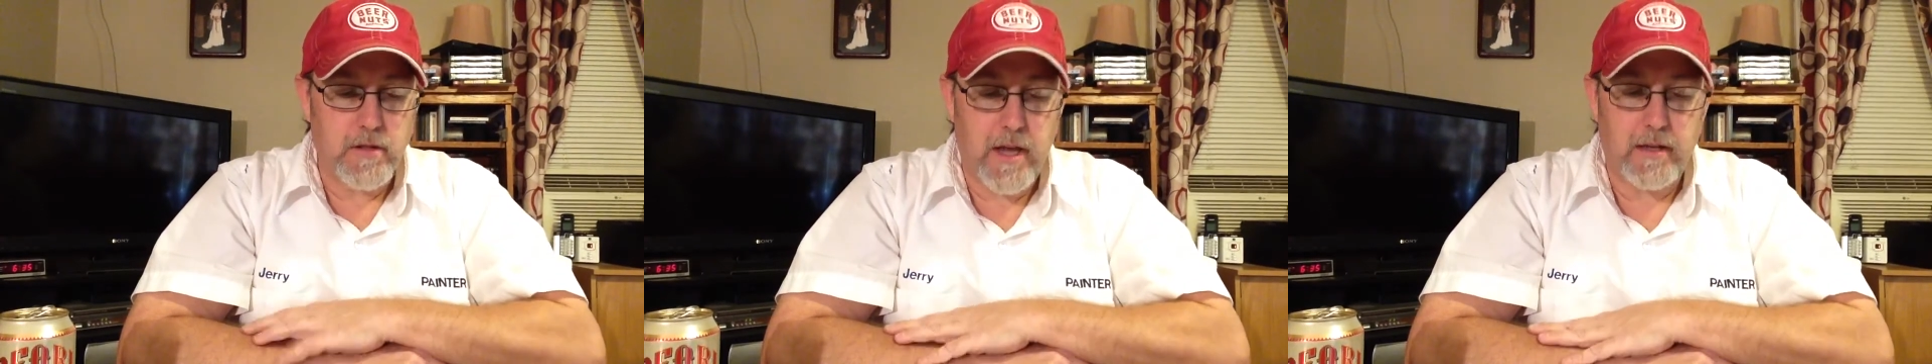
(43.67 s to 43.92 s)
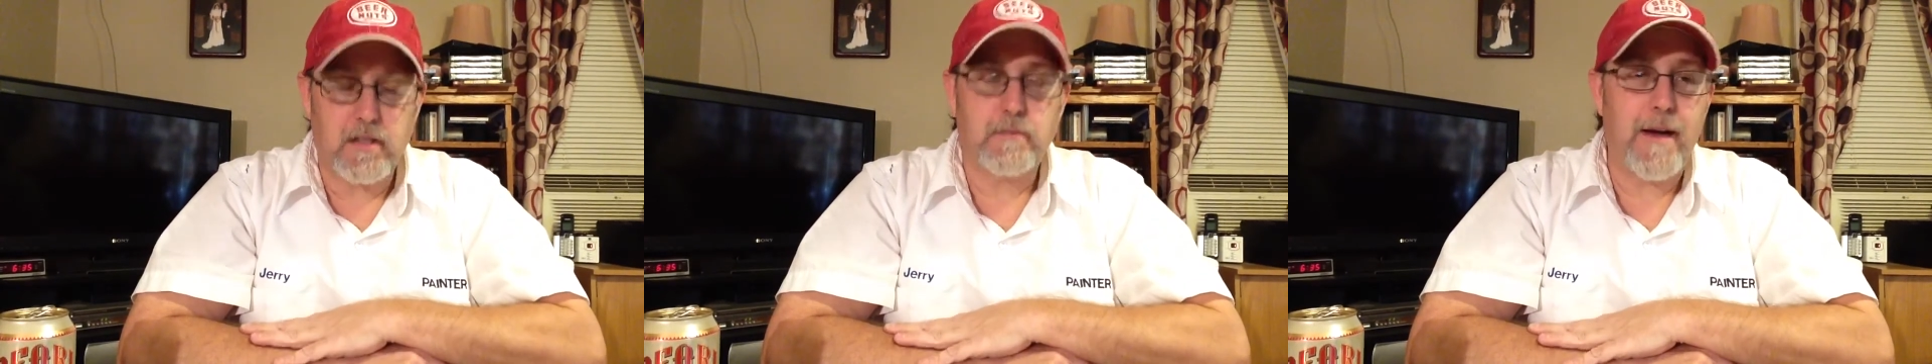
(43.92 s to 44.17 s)

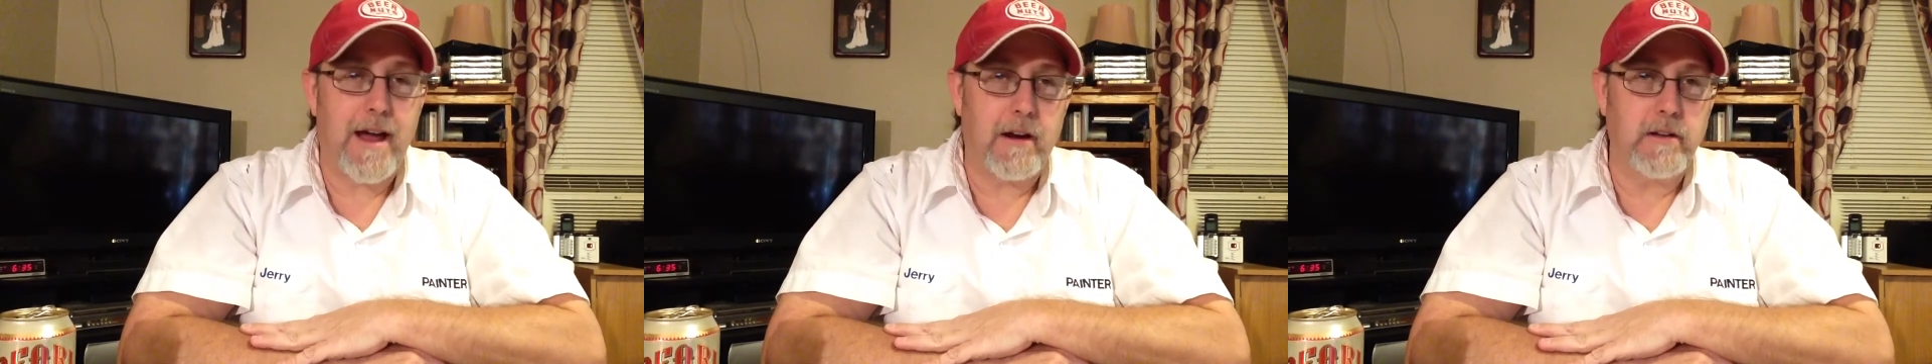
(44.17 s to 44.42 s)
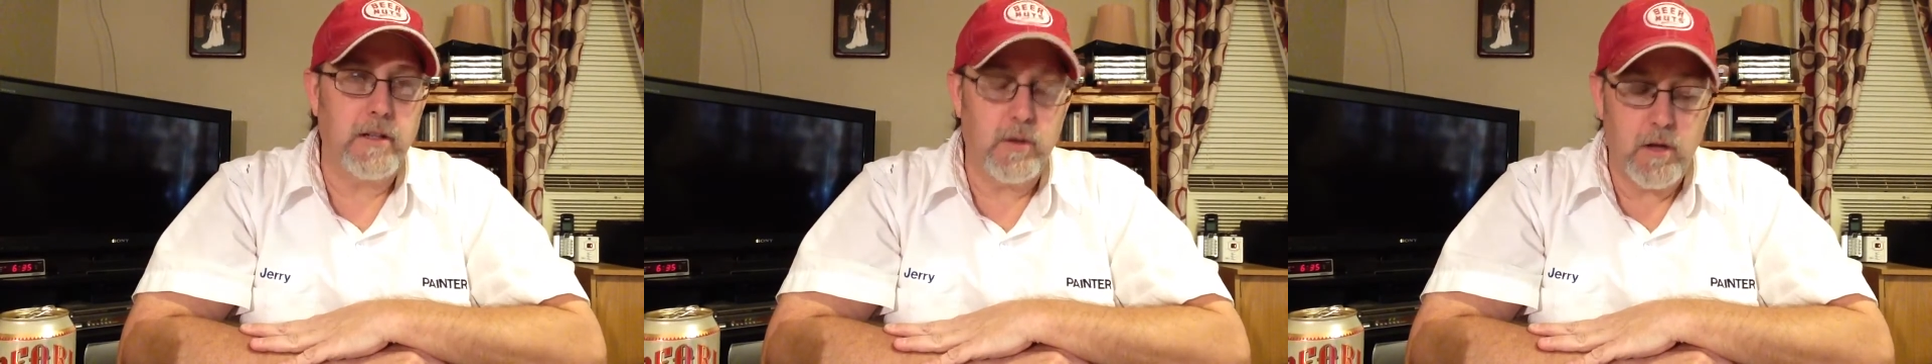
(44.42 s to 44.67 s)
that
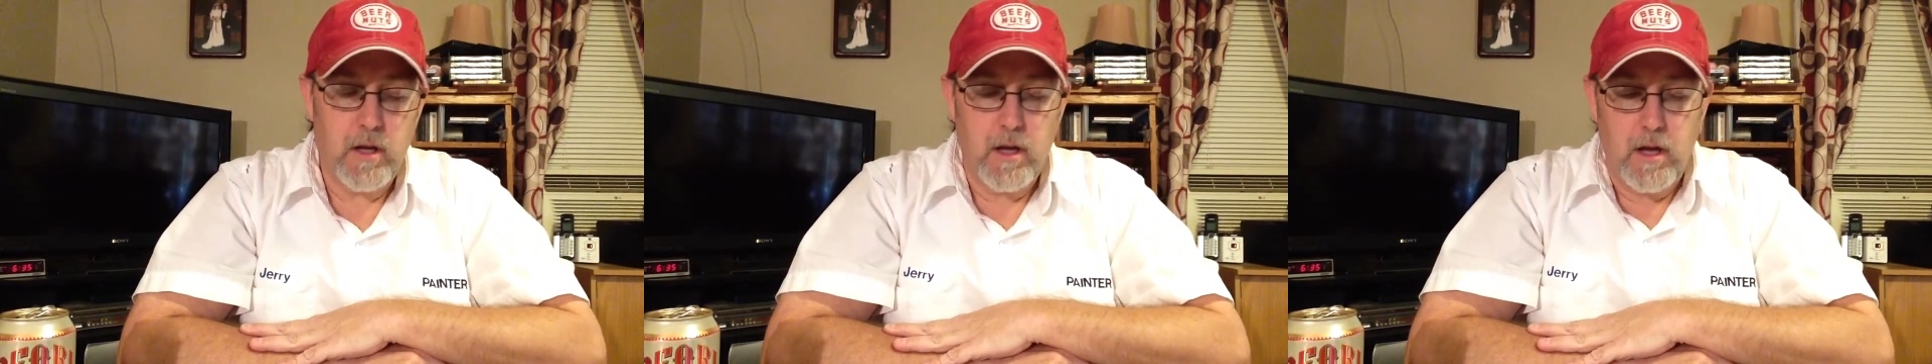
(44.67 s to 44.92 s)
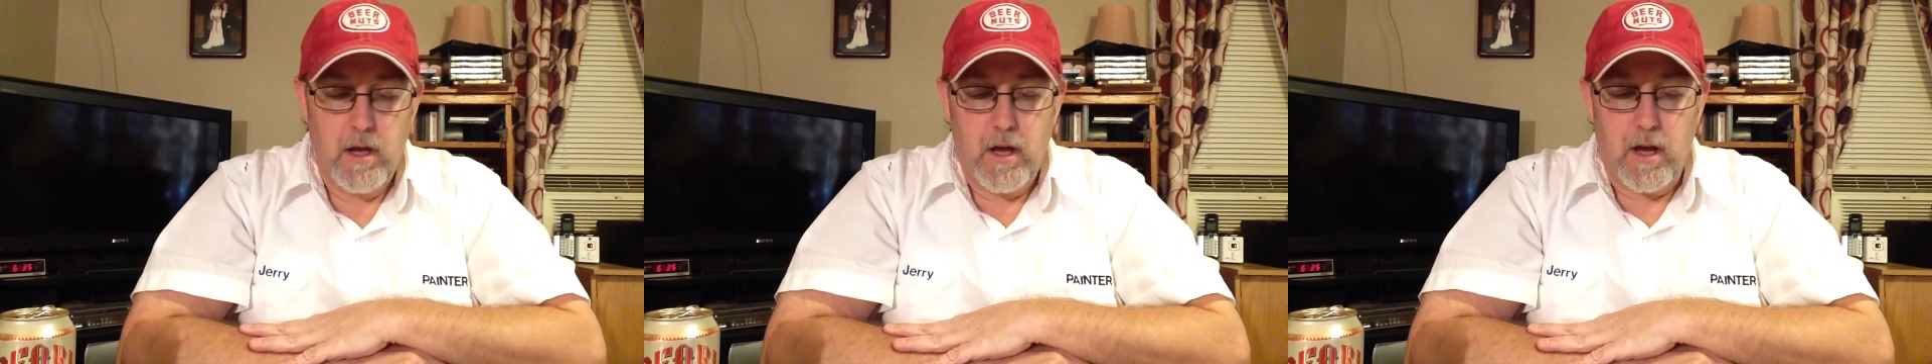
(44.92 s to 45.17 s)
inspired you.
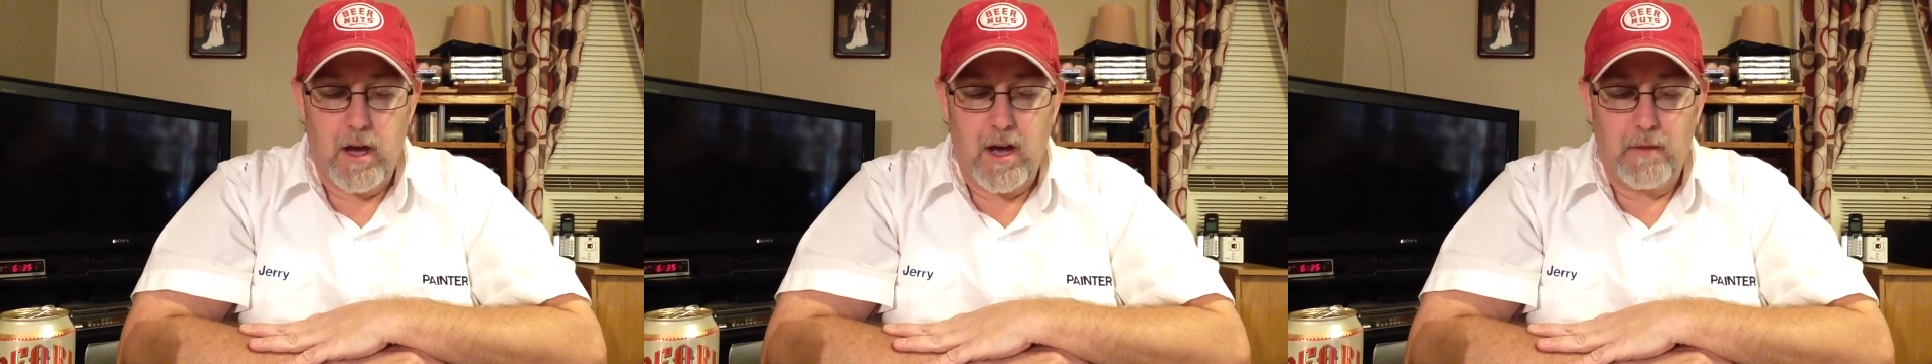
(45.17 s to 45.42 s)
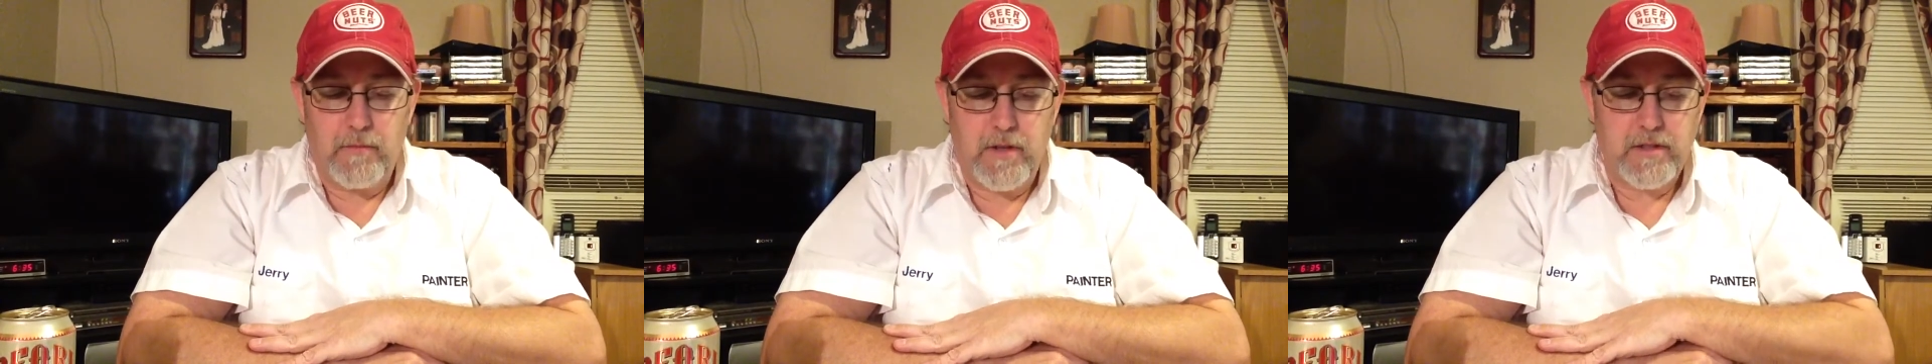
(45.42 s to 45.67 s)

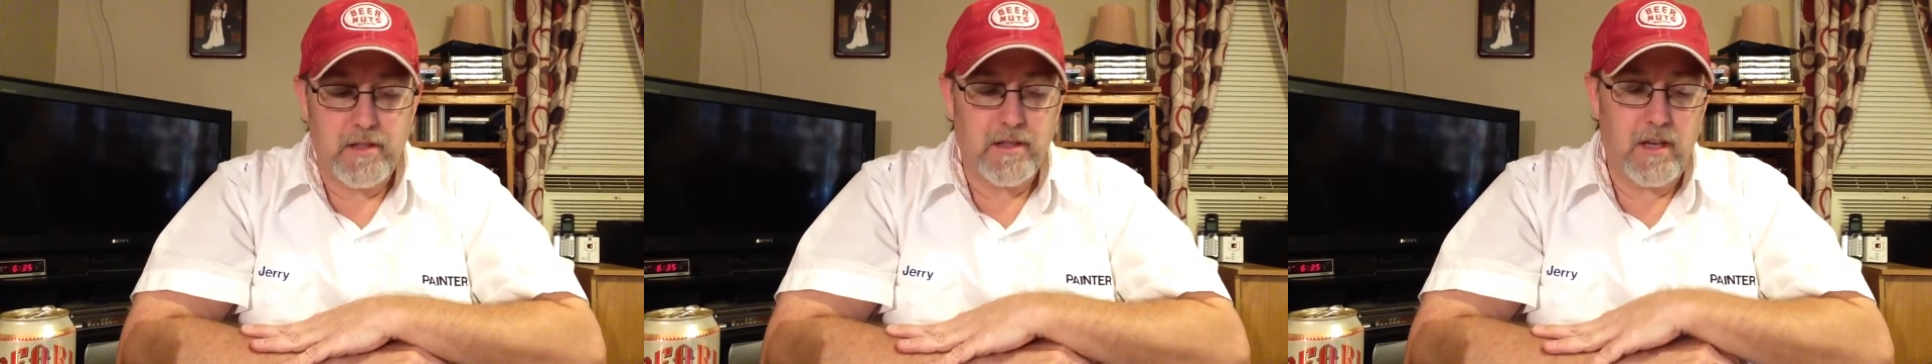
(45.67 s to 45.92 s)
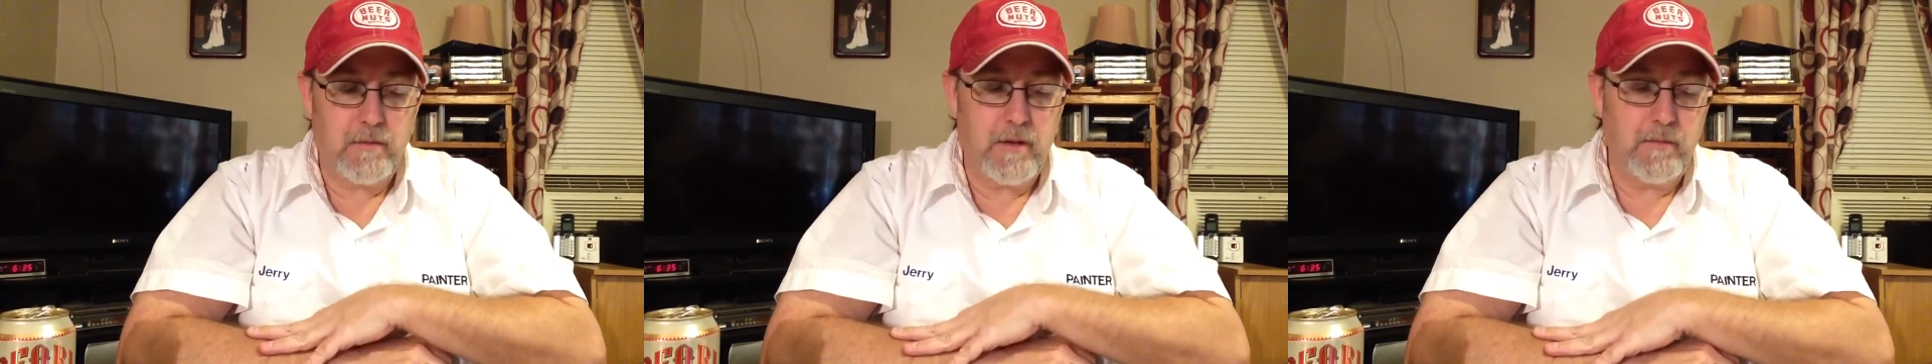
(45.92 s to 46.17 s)
Um, this is
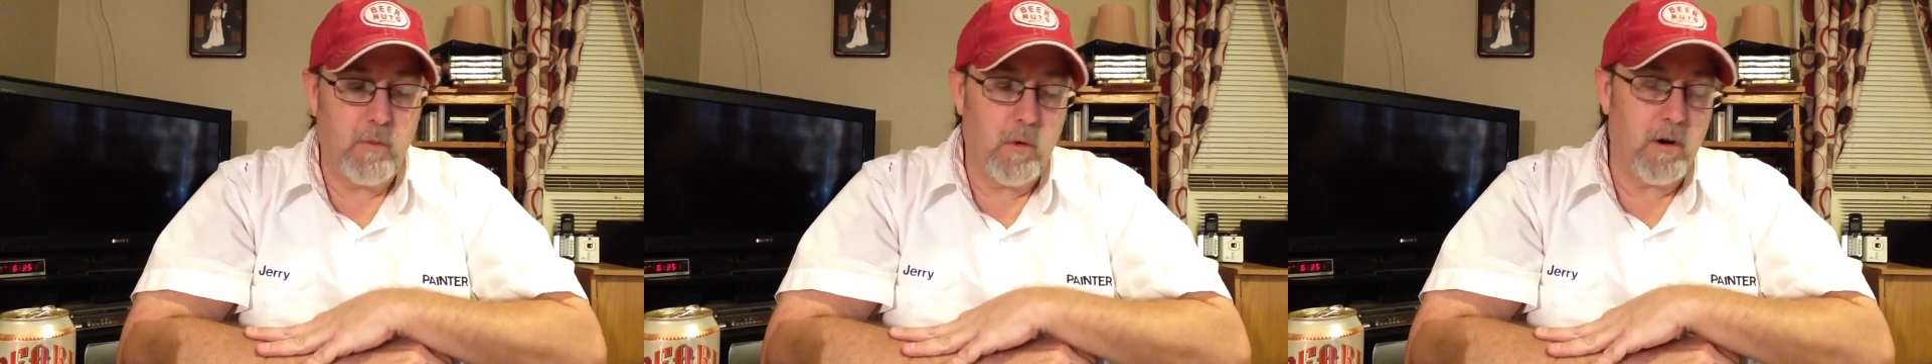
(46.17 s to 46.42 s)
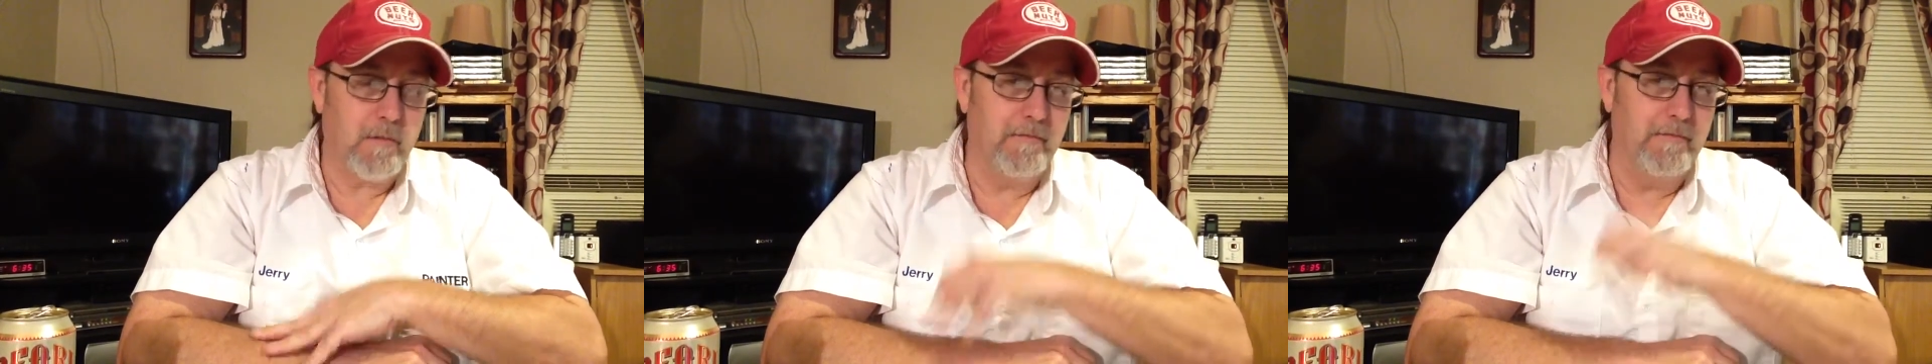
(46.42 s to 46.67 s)
going to be more,